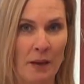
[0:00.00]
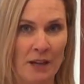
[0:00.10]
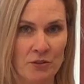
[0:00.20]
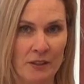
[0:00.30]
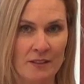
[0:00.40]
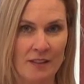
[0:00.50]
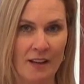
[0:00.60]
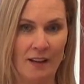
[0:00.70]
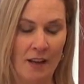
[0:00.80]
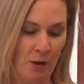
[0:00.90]
Patrick's
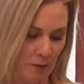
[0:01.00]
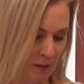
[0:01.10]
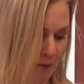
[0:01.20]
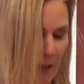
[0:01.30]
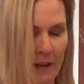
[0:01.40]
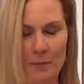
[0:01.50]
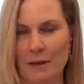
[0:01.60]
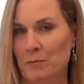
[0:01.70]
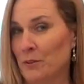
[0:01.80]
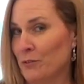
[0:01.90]
Day, which is why I have
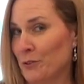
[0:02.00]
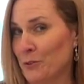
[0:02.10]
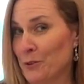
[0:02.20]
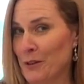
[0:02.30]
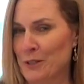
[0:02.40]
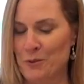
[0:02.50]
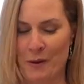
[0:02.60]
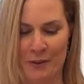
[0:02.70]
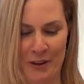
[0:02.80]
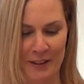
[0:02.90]
my beautiful green
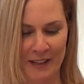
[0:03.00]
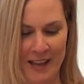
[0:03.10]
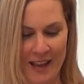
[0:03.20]
sweater on,